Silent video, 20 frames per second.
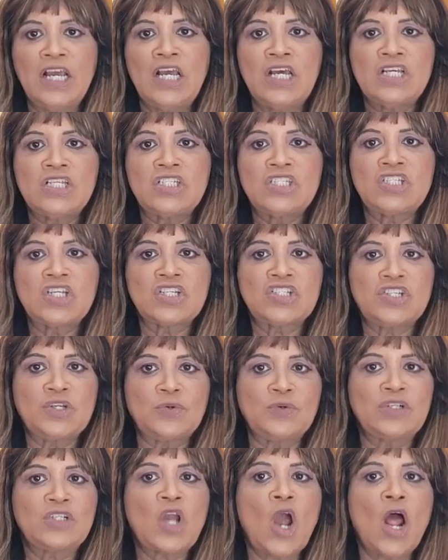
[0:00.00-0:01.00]
so she
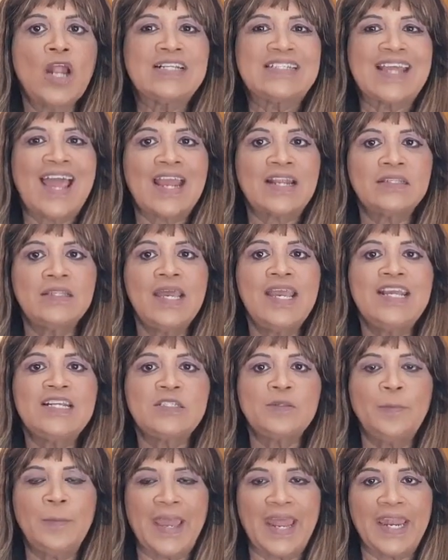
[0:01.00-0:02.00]
could contact the
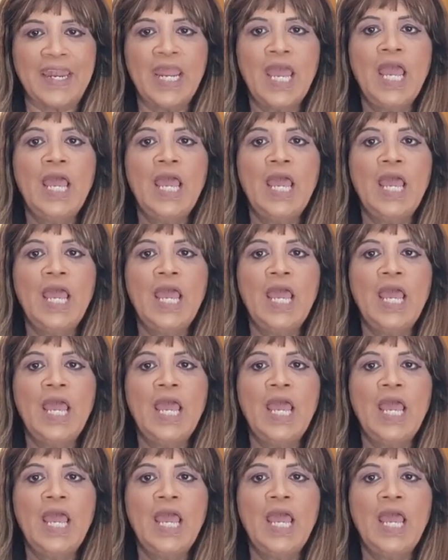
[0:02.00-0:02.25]
hitman